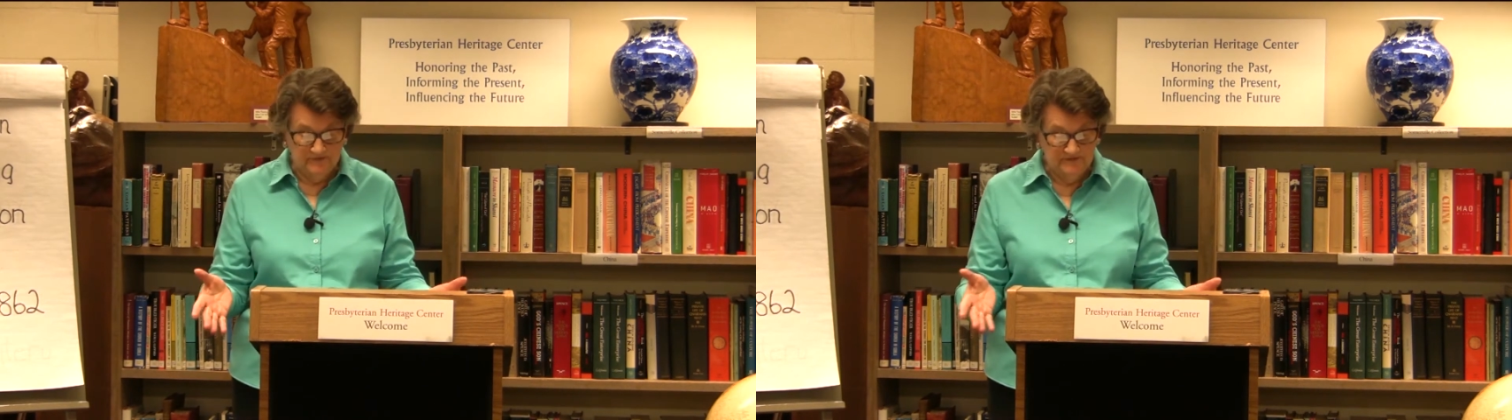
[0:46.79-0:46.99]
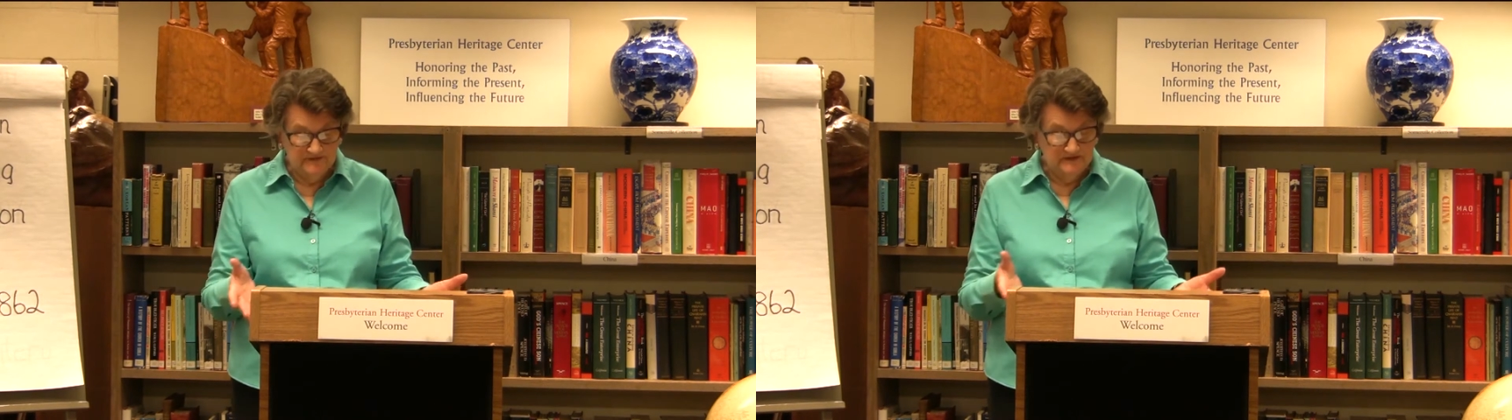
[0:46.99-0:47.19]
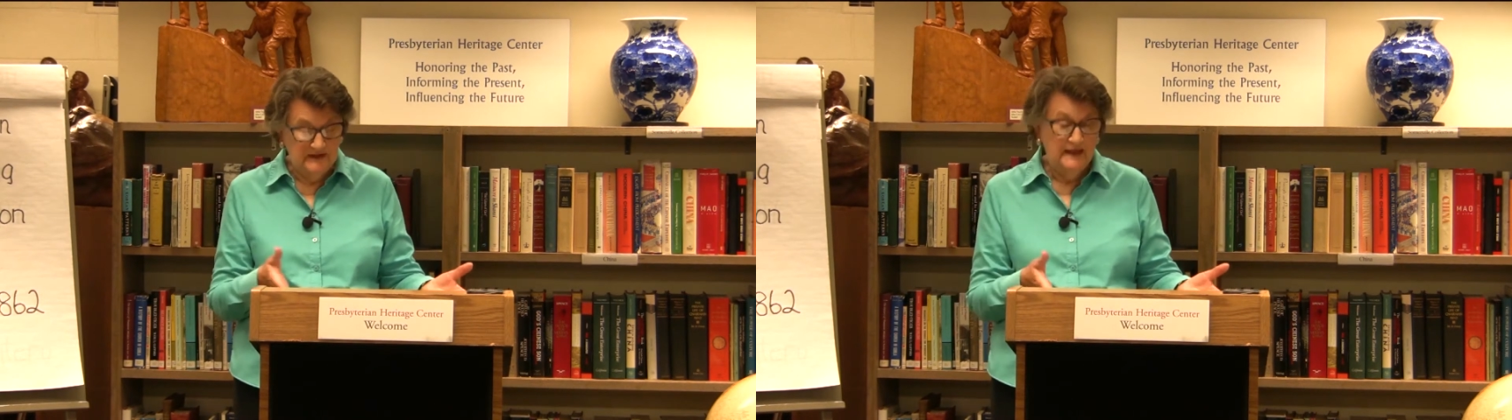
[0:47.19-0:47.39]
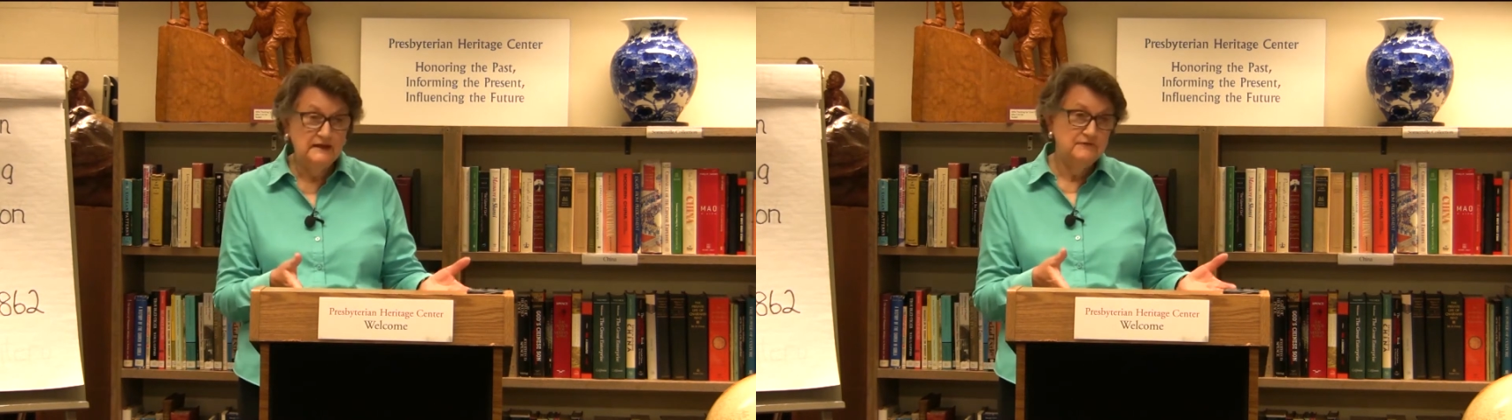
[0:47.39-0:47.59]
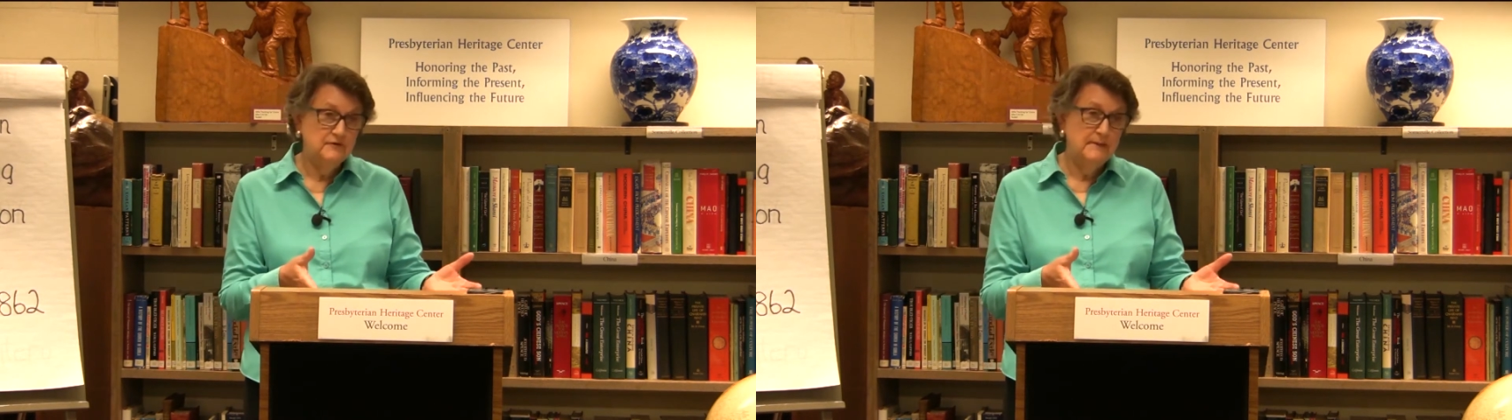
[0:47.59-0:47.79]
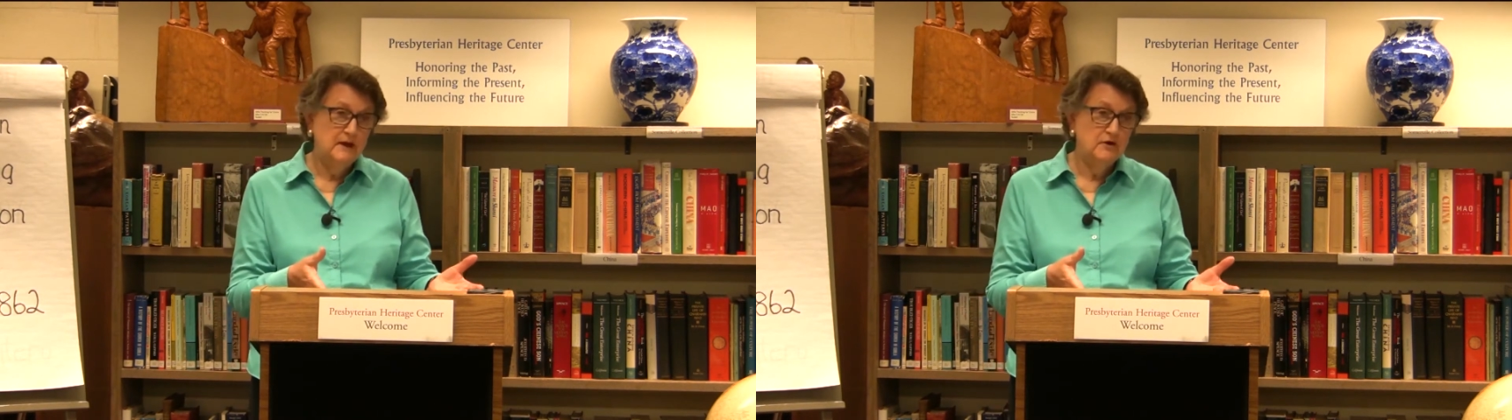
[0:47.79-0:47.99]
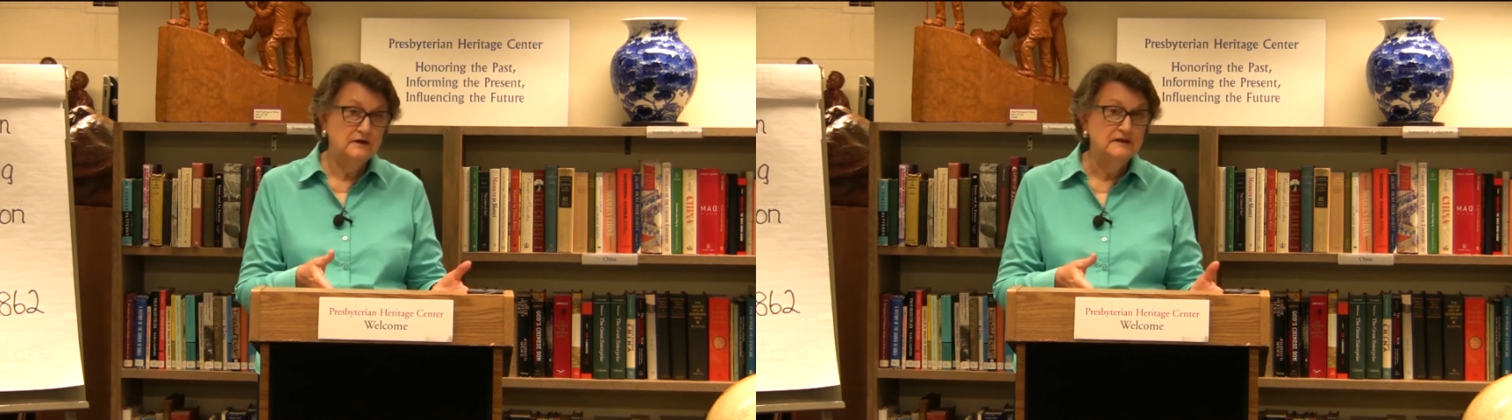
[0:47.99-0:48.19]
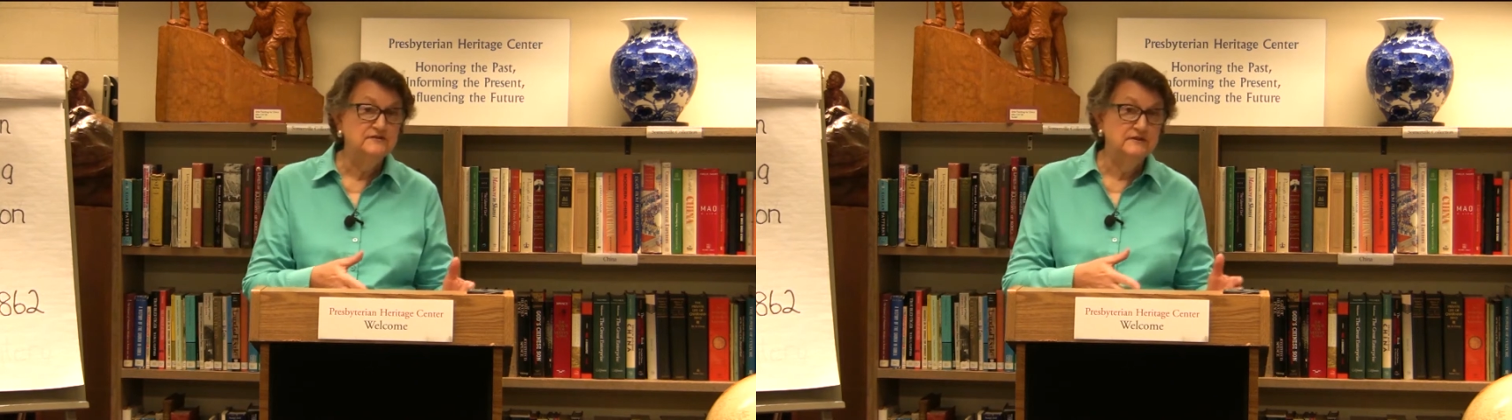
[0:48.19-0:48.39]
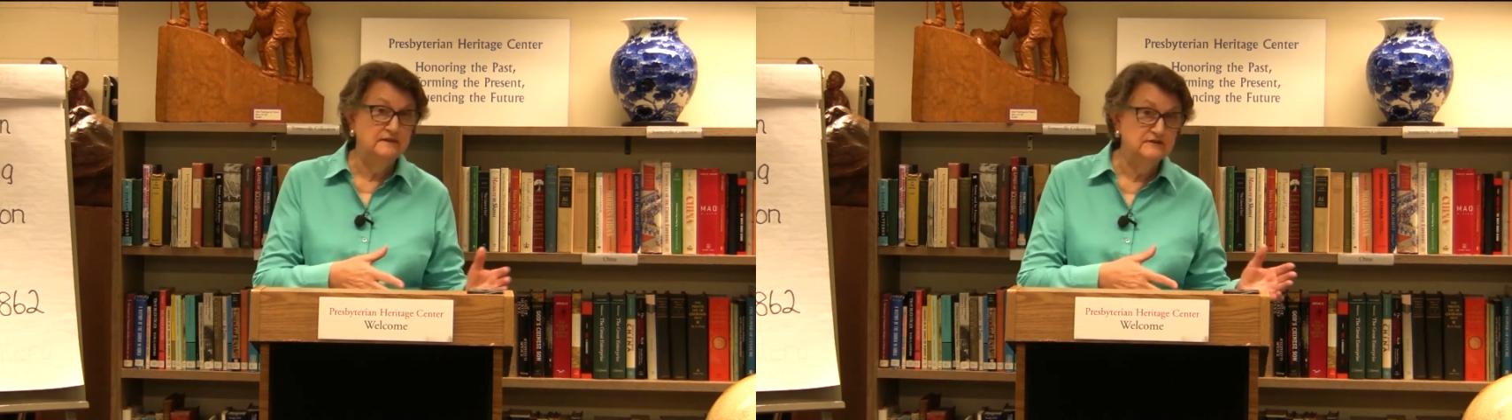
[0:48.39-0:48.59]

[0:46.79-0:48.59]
that the Native Americans in the